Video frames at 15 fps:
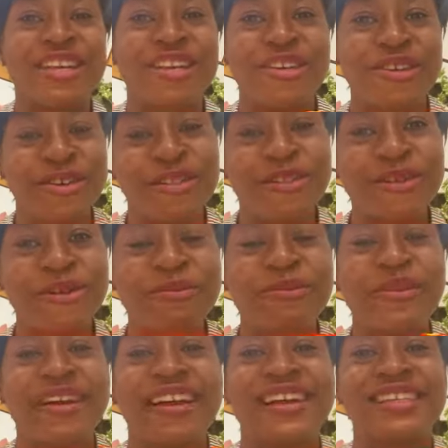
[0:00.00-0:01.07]
YouTube
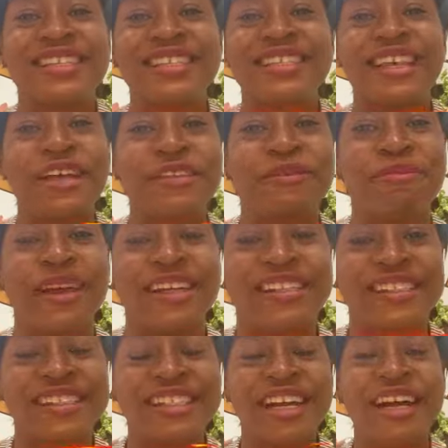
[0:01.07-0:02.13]

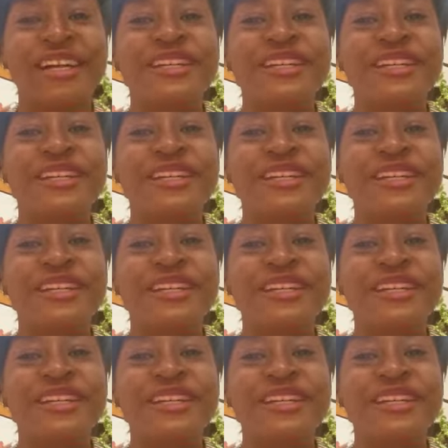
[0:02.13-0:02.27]
suspended,